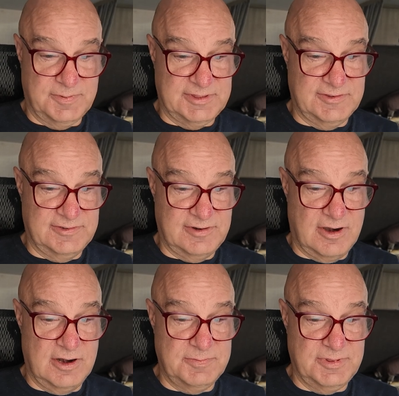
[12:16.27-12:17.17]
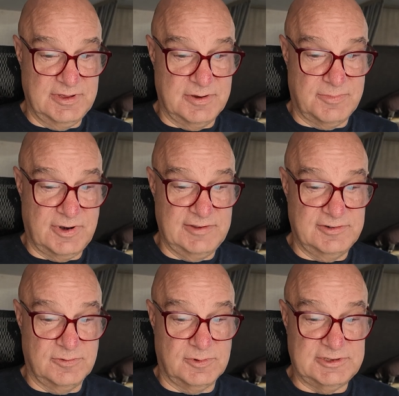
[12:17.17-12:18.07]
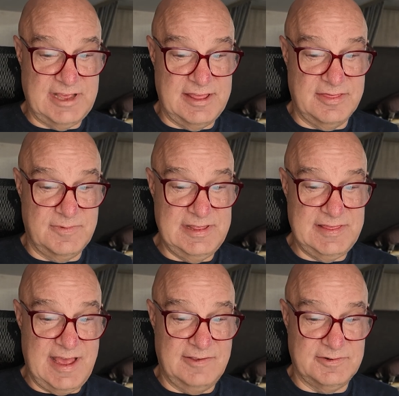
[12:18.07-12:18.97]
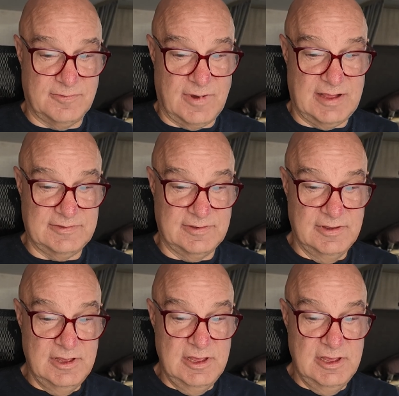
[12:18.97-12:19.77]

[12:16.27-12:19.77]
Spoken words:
but the startup of the compressor will take 3,000 watts.